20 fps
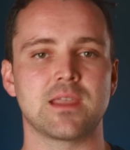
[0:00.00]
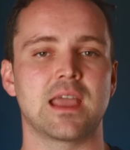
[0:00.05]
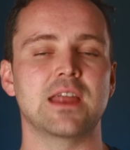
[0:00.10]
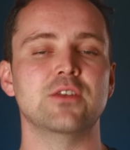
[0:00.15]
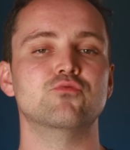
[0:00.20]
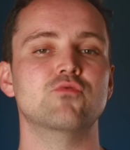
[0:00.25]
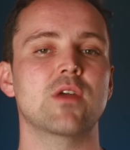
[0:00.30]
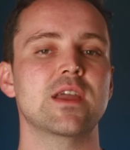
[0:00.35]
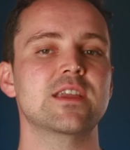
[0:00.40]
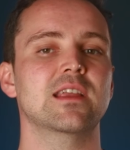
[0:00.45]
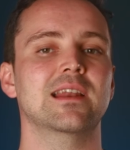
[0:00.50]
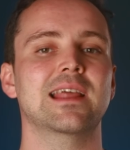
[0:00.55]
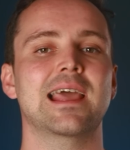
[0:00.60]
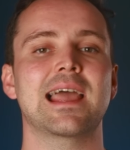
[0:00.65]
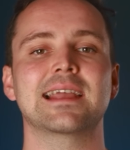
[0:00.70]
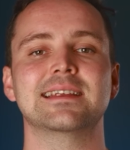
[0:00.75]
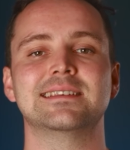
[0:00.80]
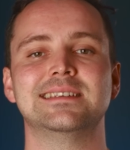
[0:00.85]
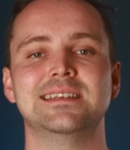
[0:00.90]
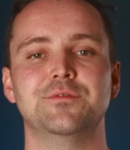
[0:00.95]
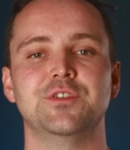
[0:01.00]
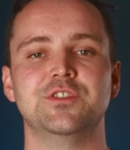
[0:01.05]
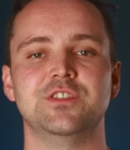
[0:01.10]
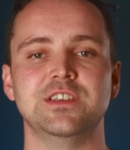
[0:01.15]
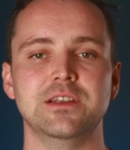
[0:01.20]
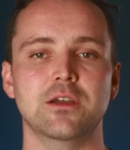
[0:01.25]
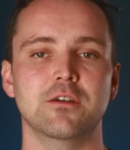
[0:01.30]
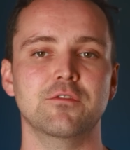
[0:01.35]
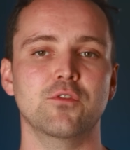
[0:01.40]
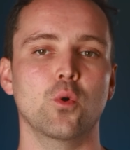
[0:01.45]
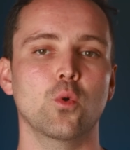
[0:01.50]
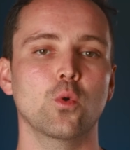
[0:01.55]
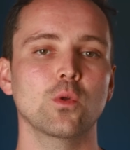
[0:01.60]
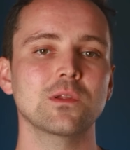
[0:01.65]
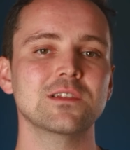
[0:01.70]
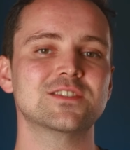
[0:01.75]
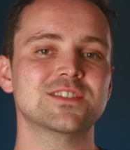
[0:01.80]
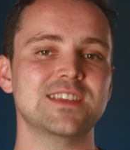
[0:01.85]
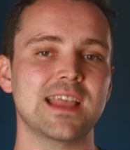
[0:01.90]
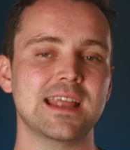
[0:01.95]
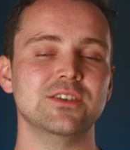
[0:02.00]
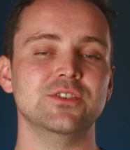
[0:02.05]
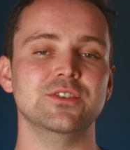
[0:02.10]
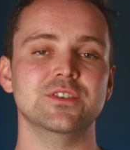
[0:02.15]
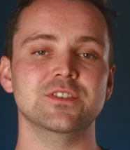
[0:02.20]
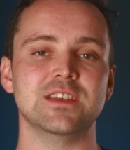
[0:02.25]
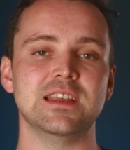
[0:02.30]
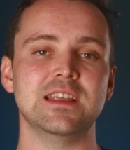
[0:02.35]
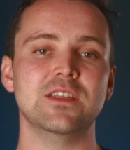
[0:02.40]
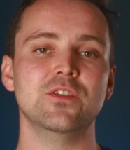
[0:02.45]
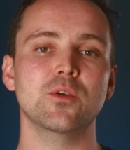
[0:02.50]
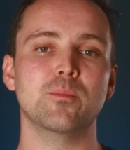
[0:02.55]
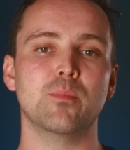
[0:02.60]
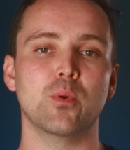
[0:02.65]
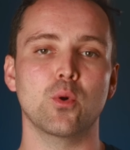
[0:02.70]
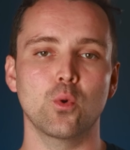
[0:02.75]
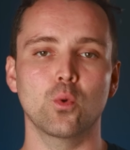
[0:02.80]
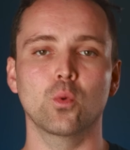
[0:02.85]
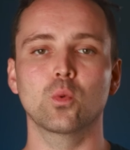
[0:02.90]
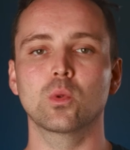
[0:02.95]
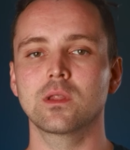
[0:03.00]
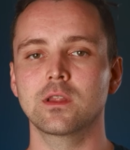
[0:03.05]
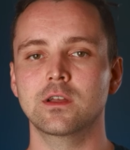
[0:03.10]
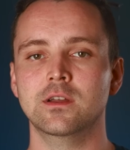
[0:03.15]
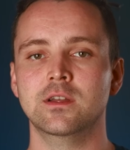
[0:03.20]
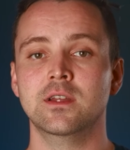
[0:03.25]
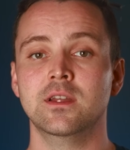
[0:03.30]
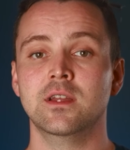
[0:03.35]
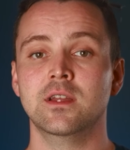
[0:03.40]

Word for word: and regular activity of all senders in the pool.